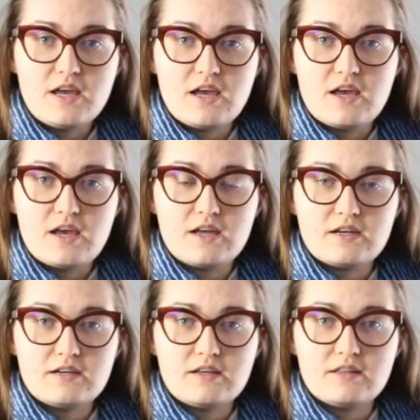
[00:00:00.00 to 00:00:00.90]

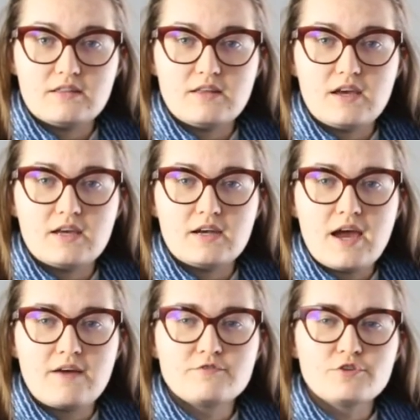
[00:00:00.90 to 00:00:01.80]
And then
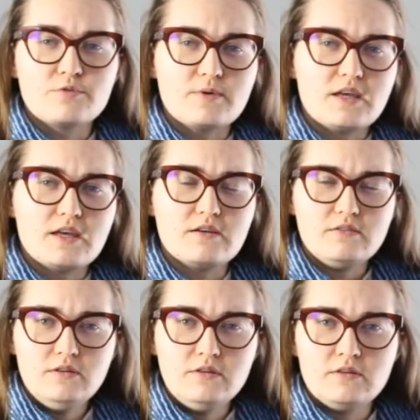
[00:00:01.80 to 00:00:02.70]
after
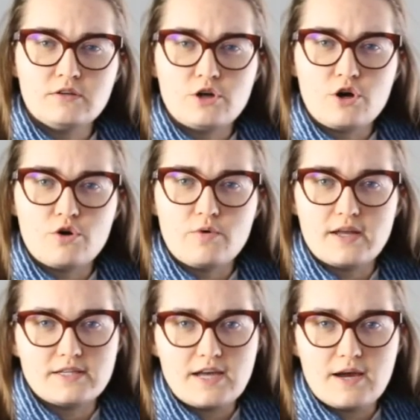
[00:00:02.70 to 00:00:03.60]
we go
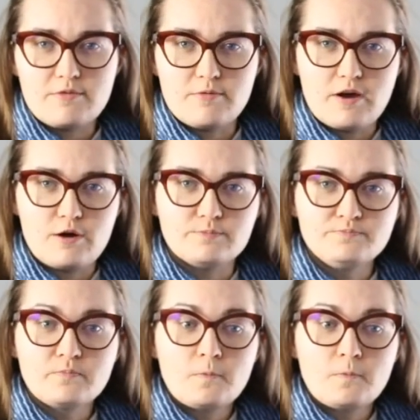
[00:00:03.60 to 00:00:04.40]
in depth about